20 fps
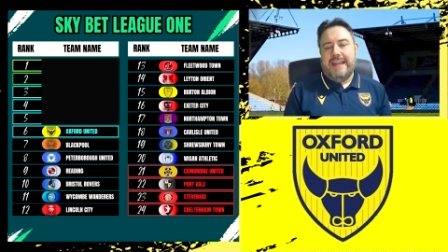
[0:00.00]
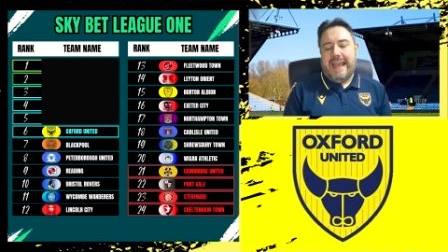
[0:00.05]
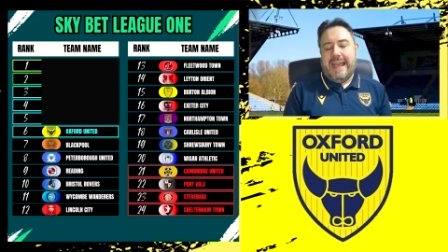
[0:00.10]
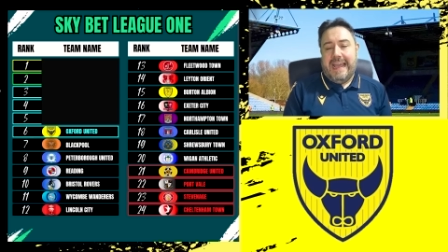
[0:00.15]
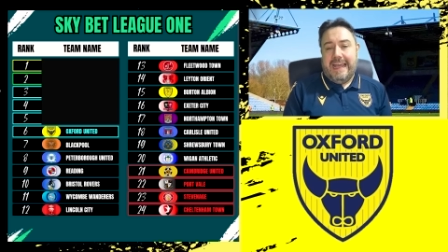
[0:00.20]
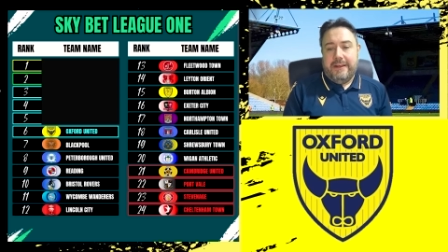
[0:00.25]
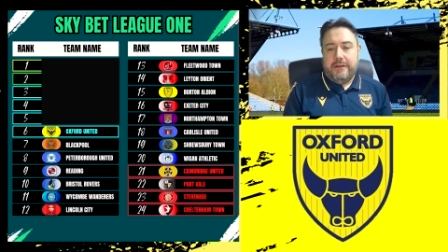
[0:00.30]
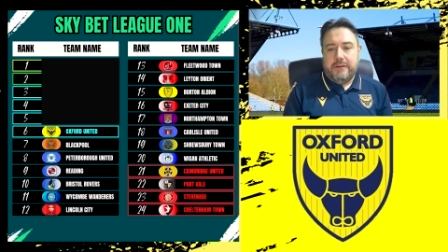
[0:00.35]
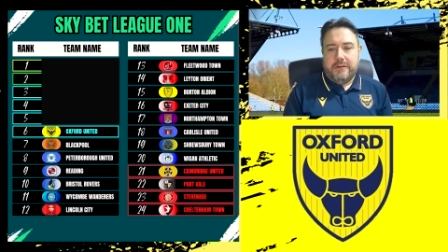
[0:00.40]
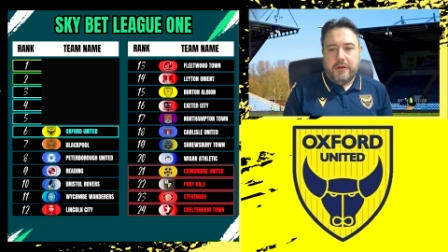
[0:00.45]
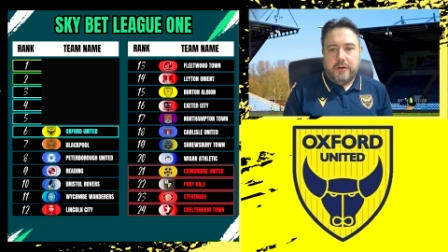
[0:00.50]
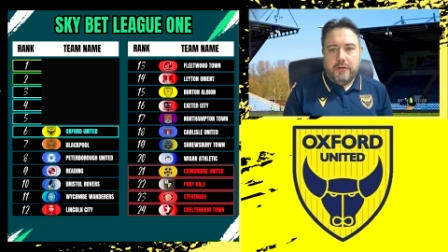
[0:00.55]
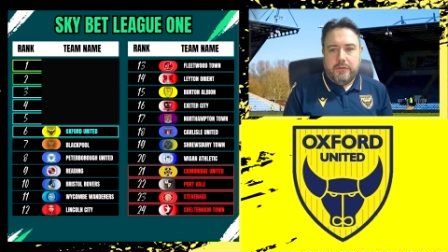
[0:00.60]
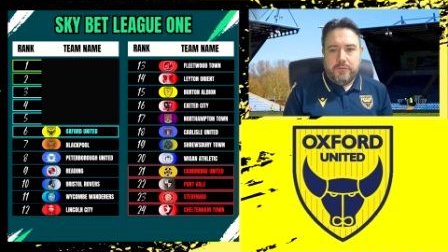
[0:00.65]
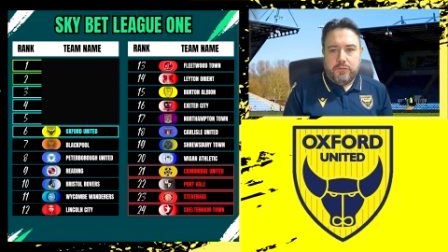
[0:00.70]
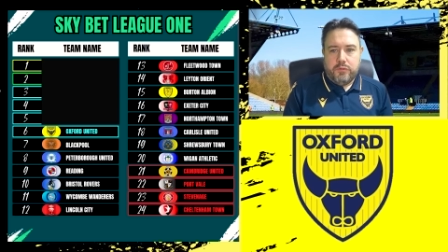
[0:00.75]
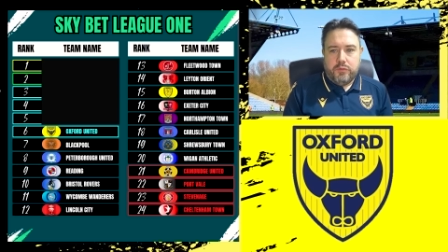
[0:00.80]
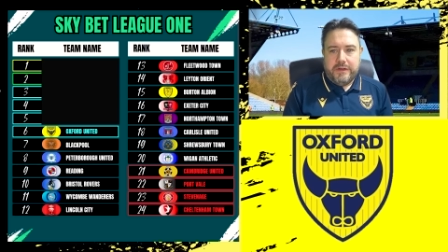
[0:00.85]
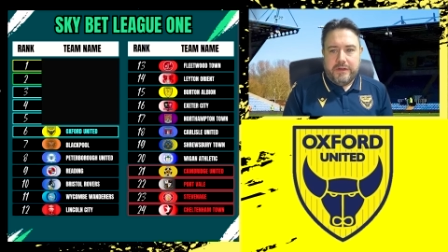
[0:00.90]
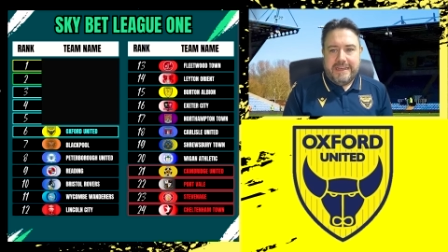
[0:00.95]
and
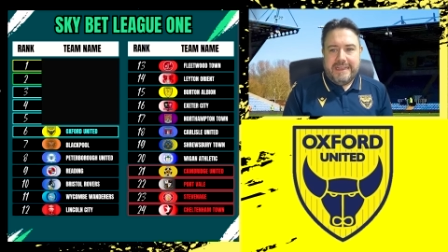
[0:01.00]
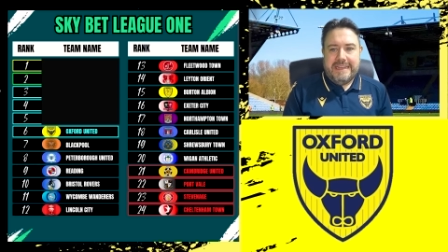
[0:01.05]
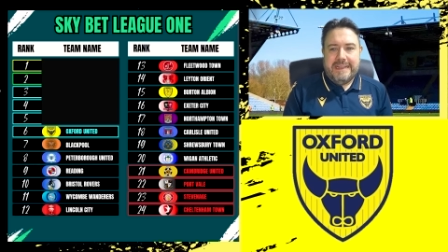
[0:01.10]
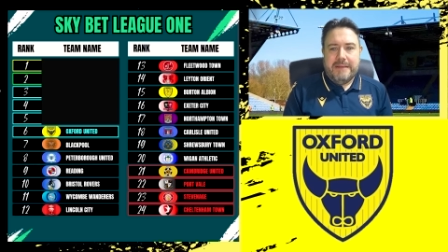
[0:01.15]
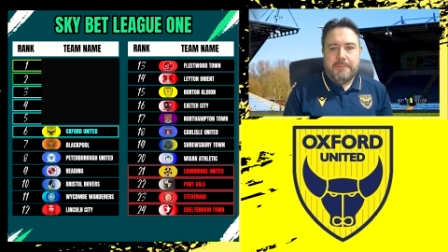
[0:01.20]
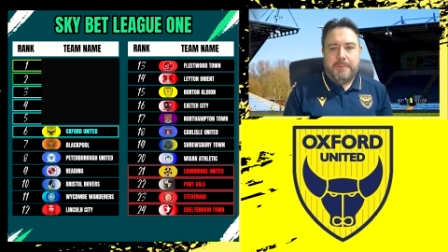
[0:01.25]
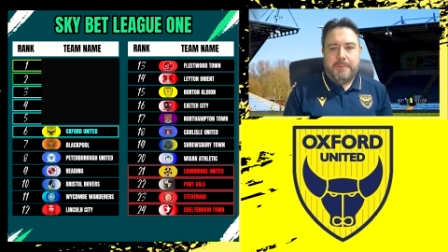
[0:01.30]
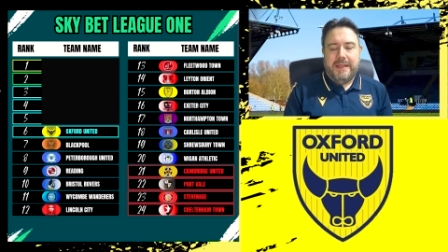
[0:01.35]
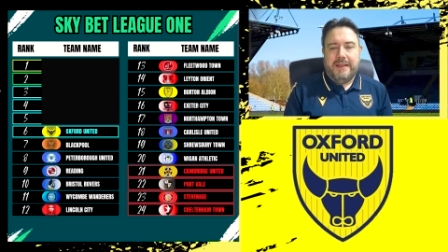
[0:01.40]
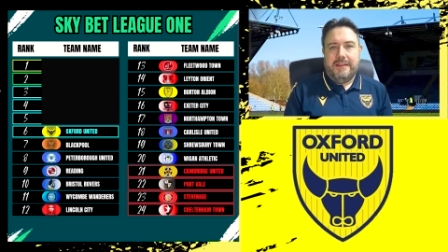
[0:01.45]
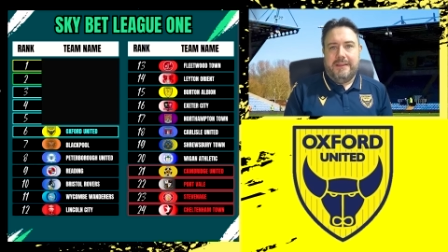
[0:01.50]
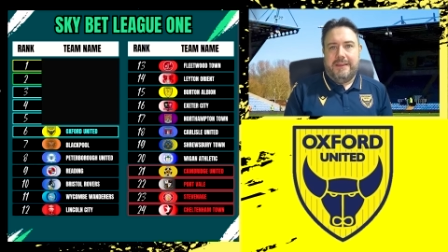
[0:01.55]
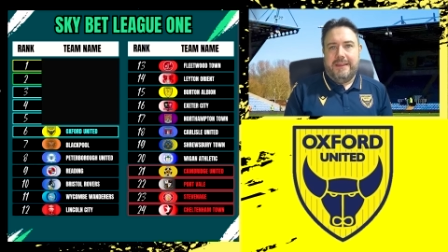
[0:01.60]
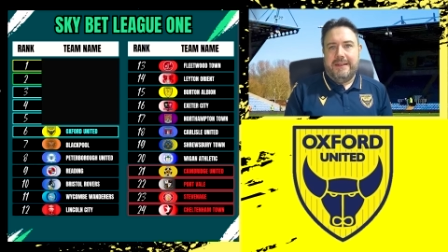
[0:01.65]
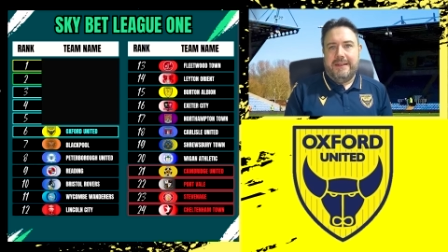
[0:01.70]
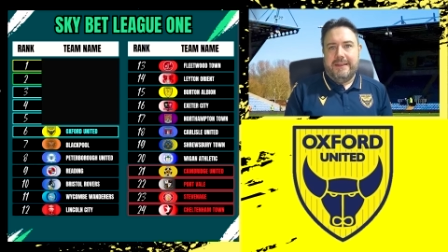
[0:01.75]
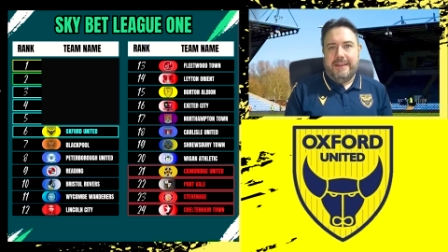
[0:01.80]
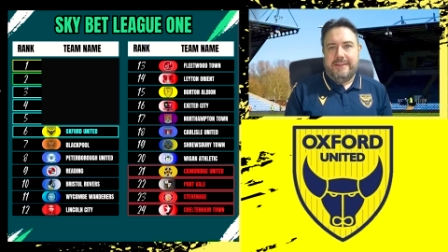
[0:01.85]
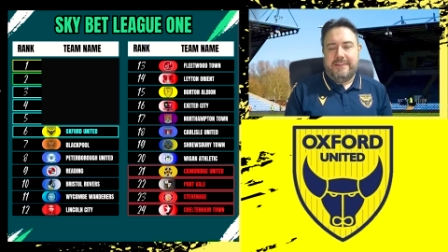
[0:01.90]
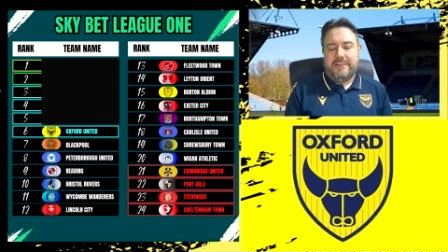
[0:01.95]
of
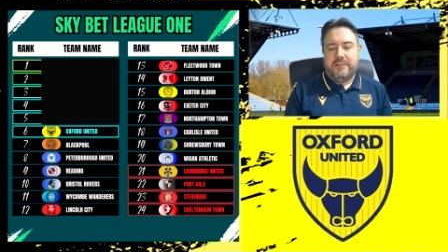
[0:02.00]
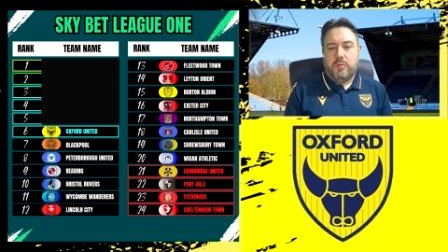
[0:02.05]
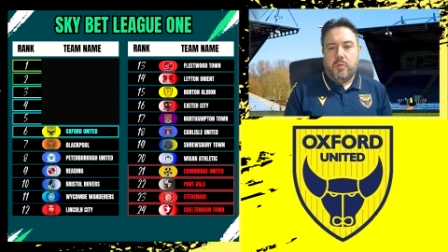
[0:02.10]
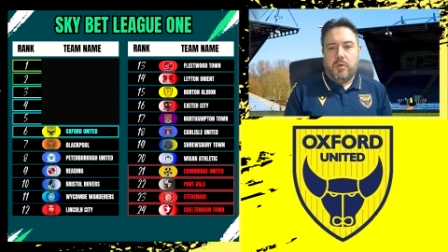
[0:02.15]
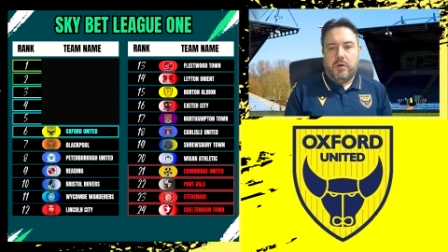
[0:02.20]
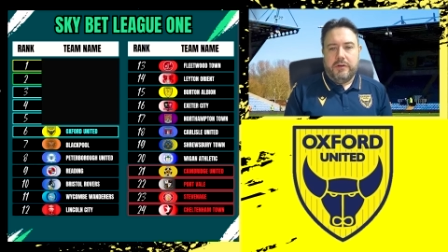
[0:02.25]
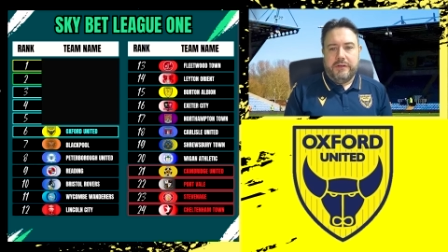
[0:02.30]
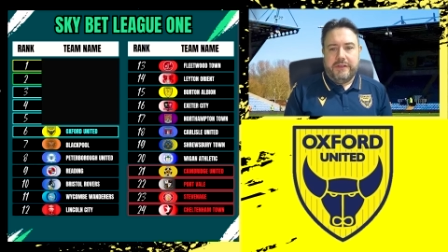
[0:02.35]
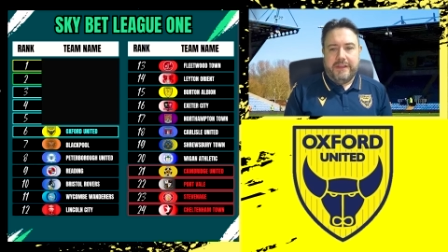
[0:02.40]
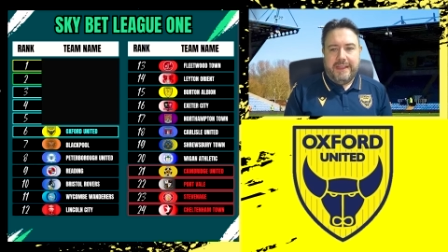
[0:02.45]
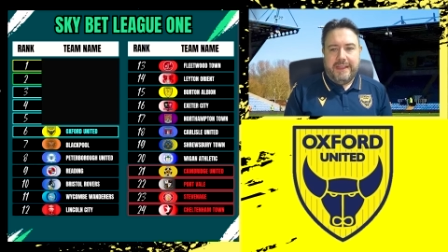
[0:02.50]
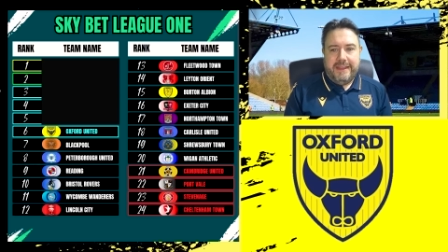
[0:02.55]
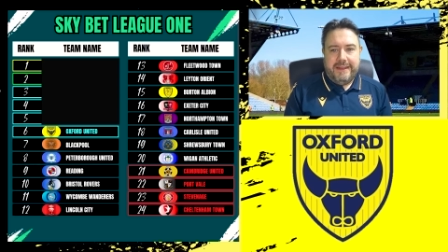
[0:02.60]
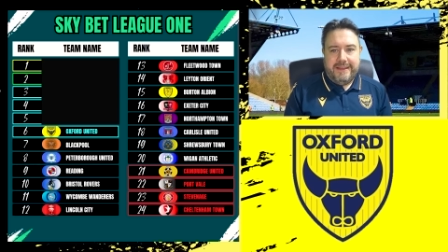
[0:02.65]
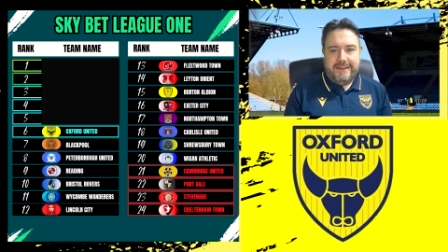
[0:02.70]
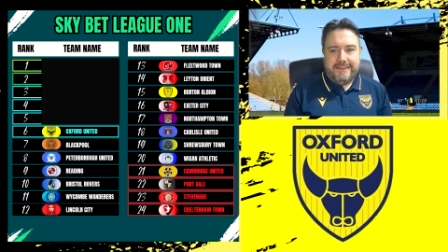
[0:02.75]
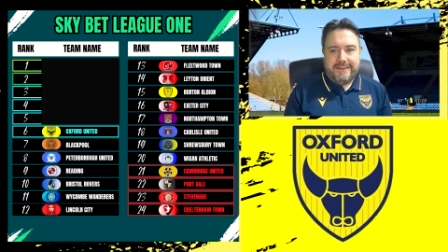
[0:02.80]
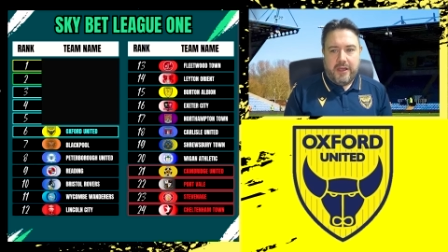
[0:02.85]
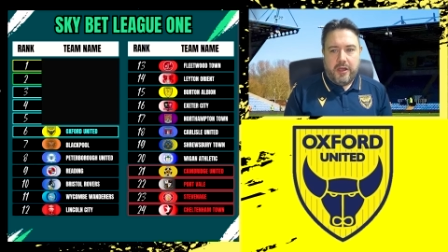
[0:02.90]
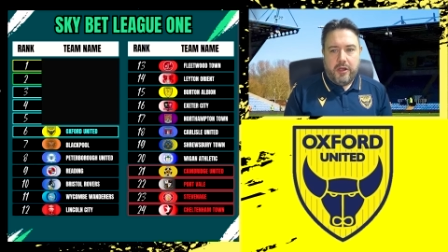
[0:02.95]
rebuilding this squad in
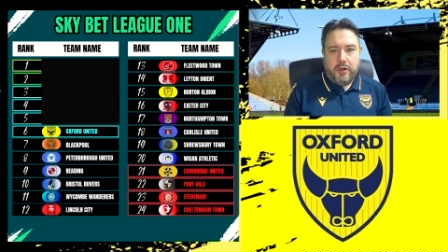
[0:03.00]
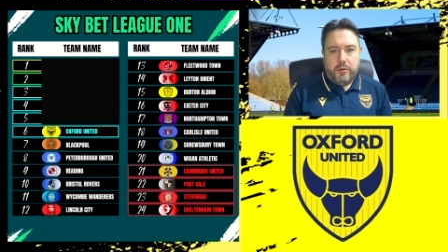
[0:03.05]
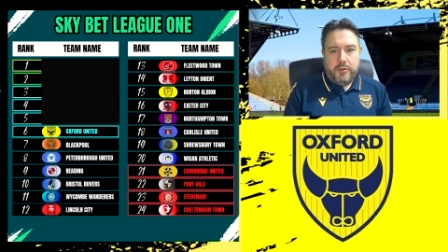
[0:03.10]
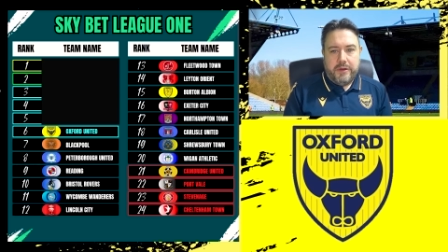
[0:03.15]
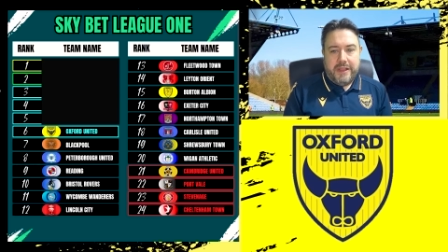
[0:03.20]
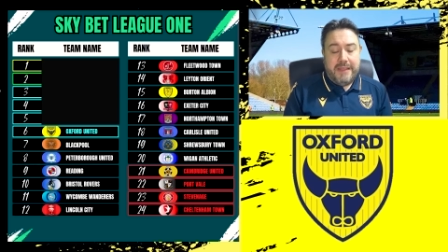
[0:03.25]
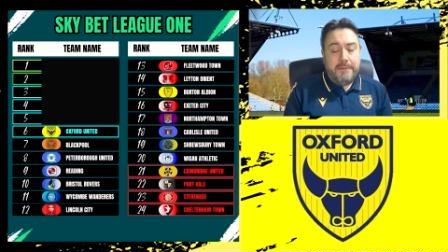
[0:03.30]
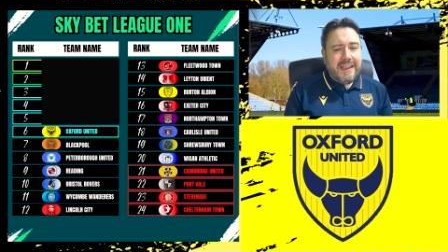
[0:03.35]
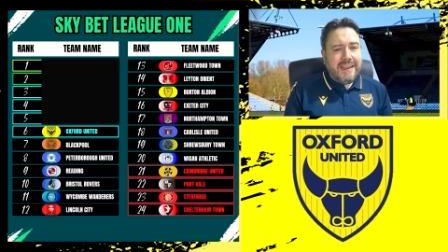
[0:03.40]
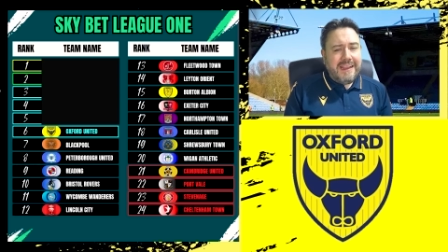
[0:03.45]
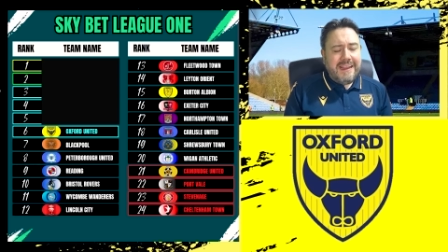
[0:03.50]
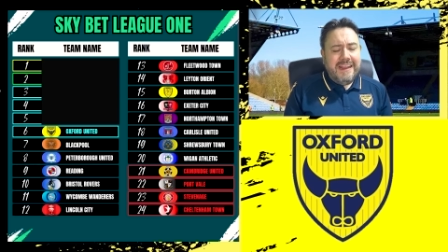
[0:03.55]
his own image.